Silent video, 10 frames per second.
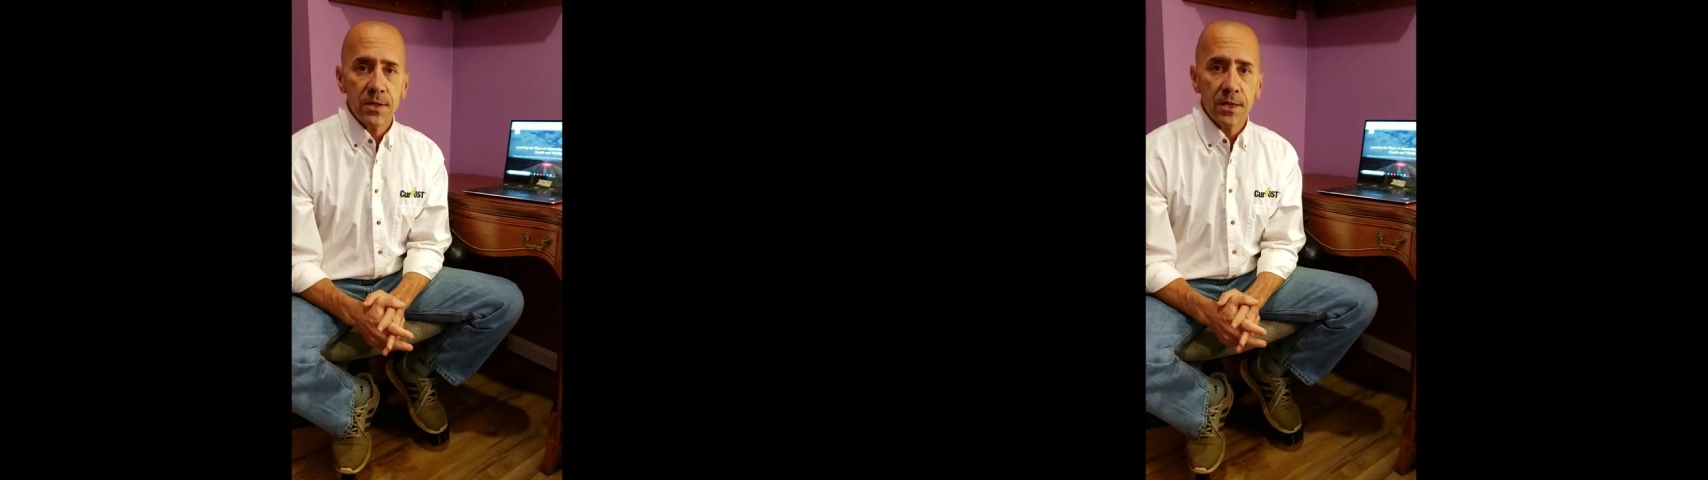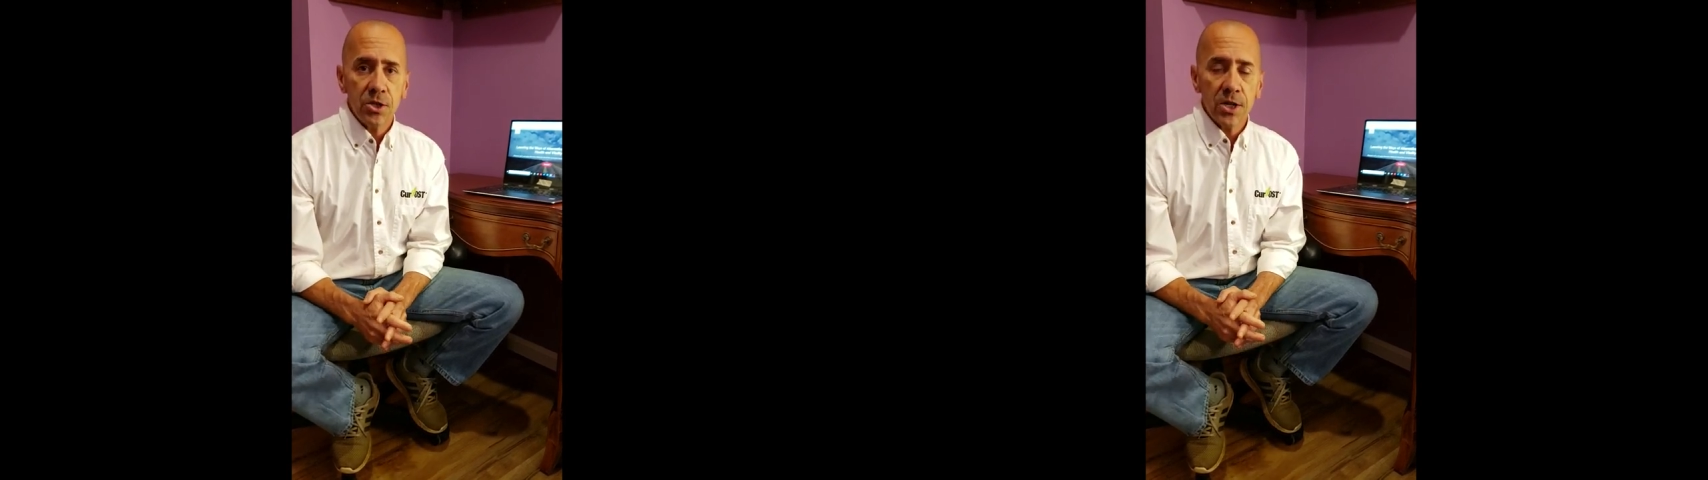
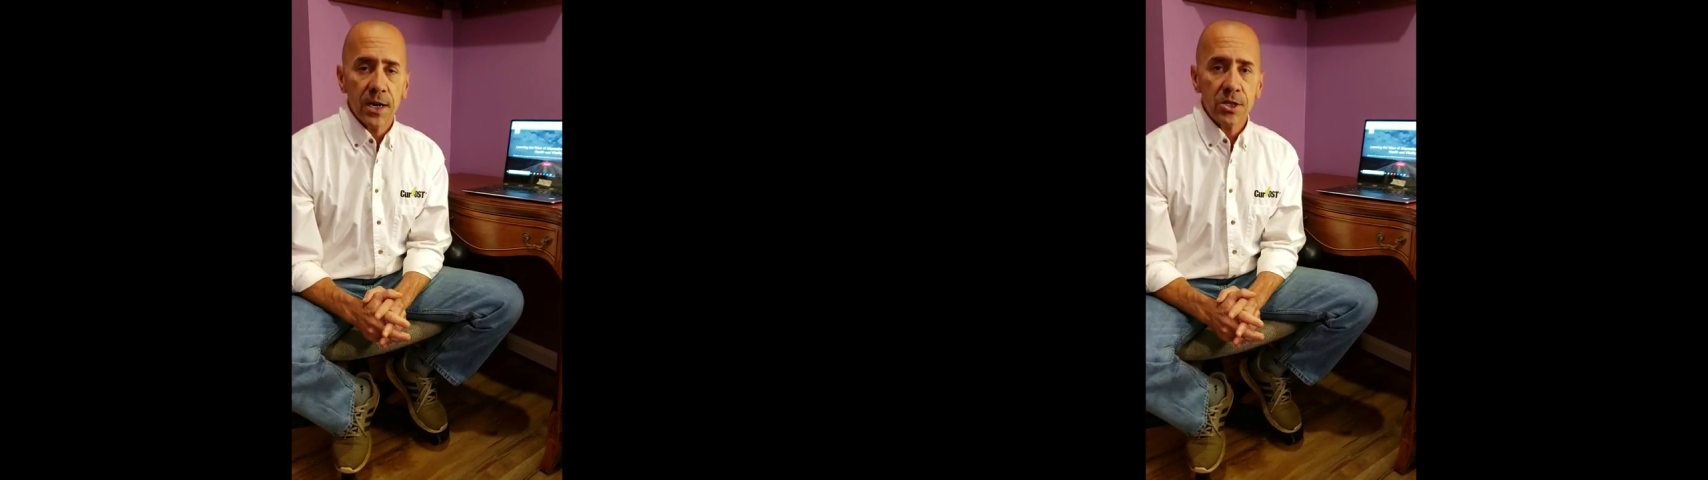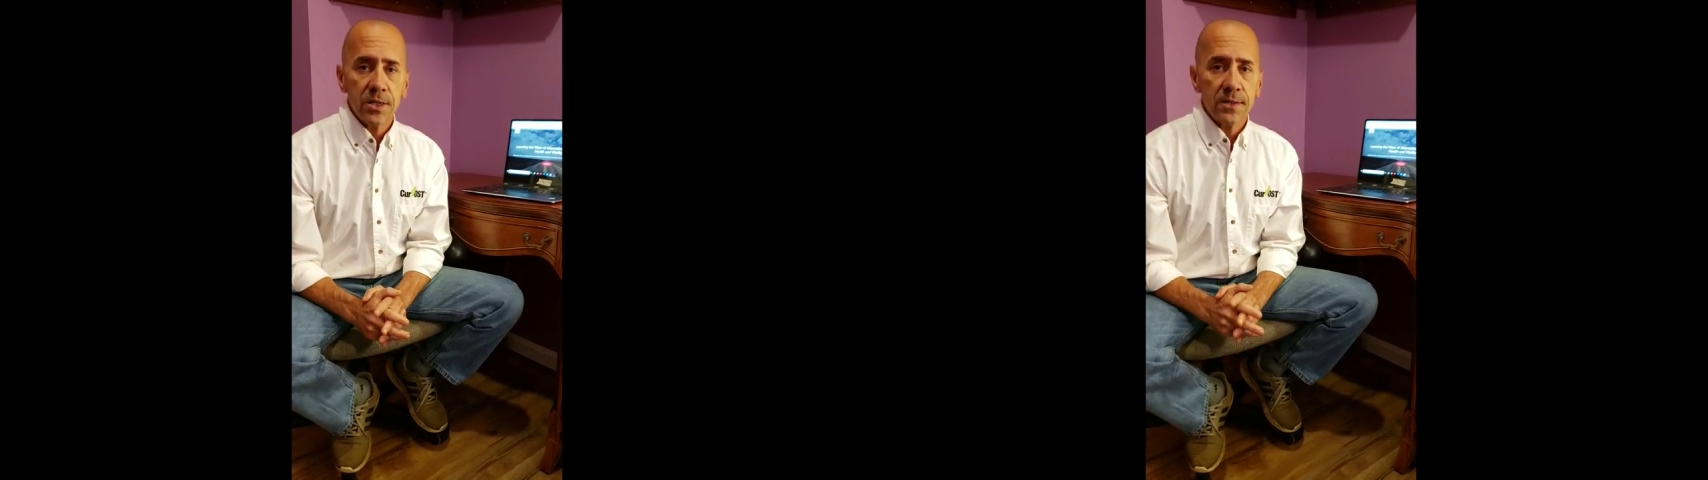and
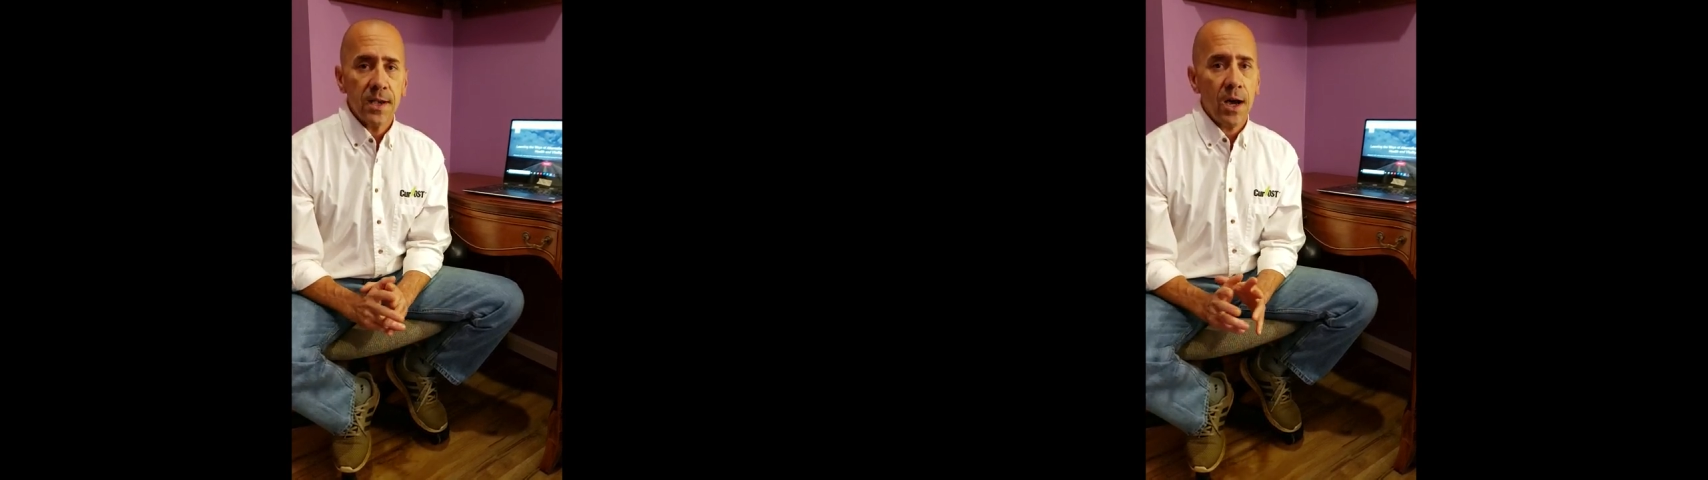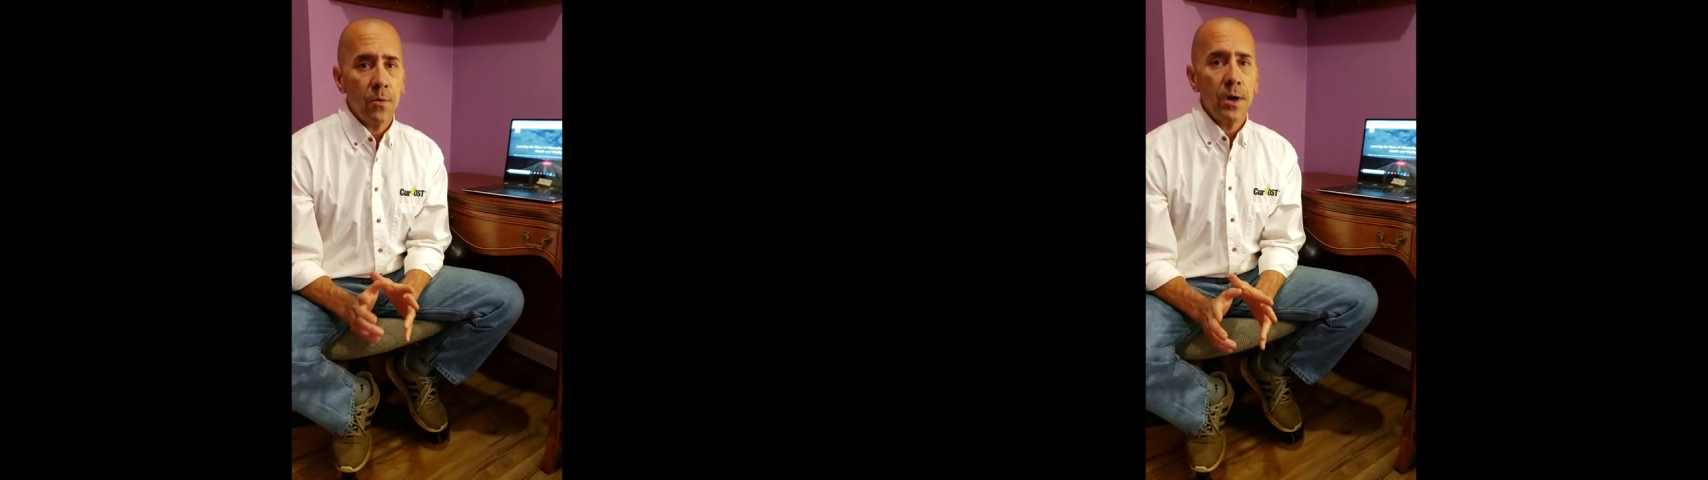injections.
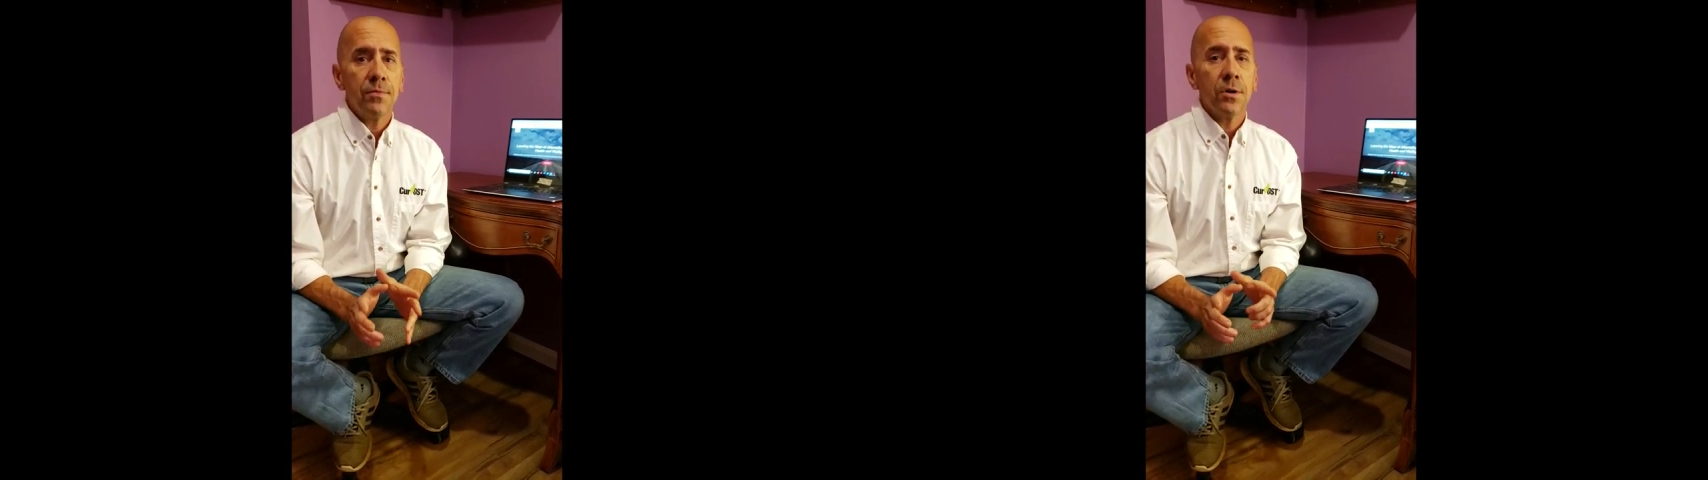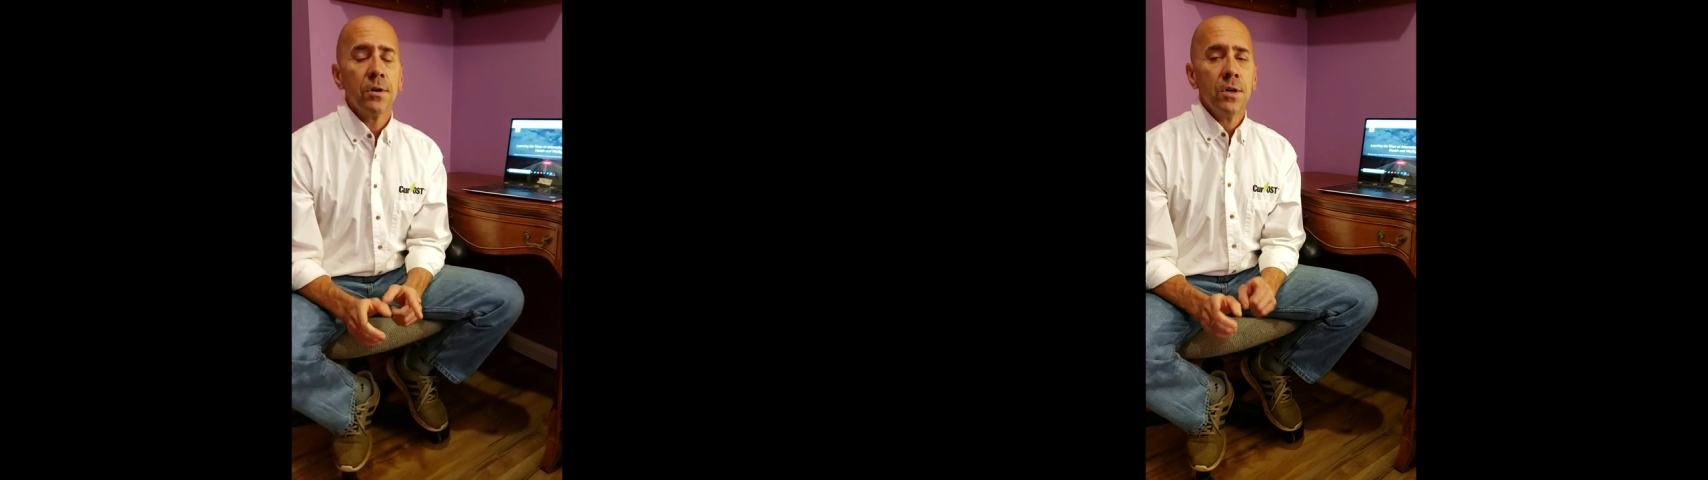
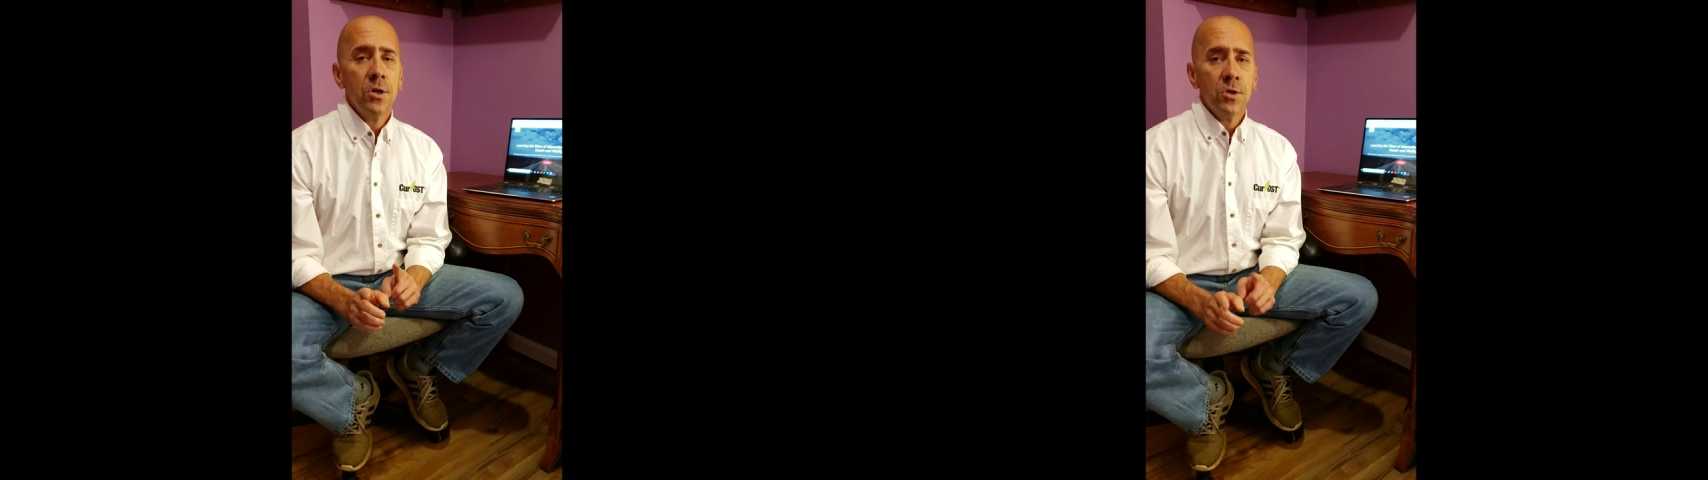However,